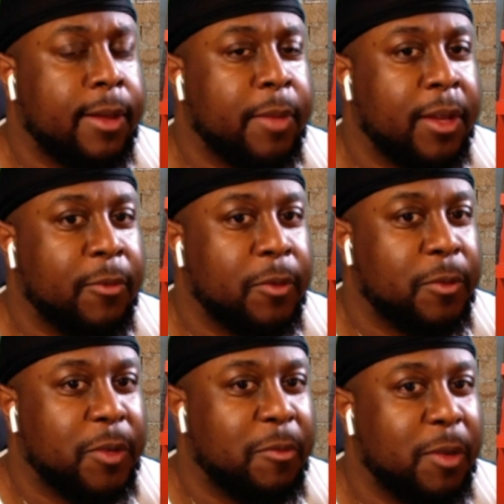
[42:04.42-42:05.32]
that. I
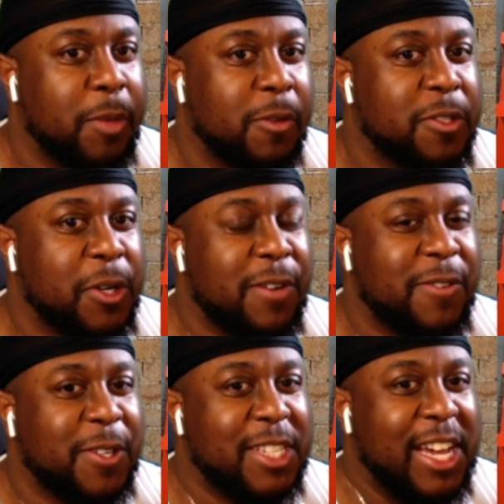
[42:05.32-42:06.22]
mean, we both
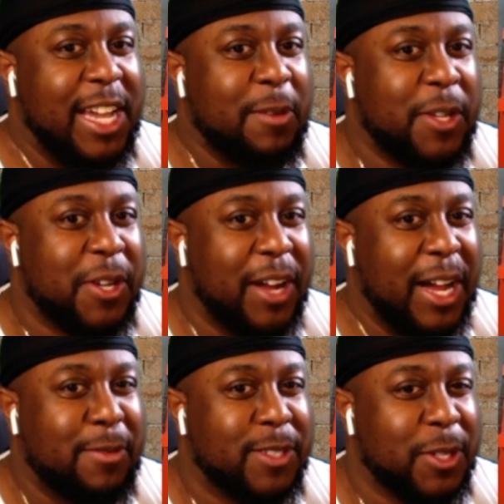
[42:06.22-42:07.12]
saw it firsthand, and we know
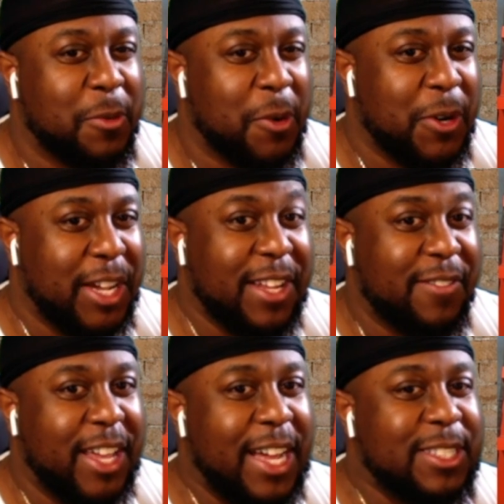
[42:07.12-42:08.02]
I was on the wrong
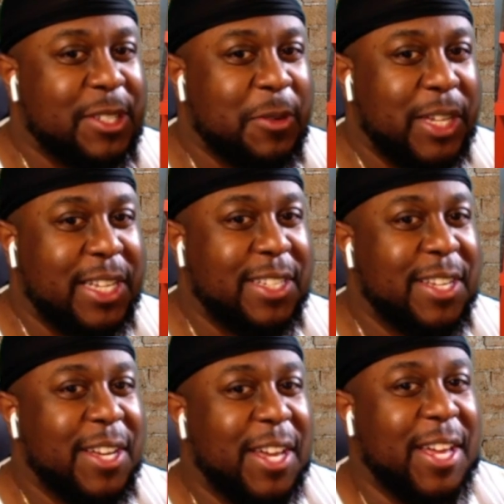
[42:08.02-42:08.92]
end of that. So we can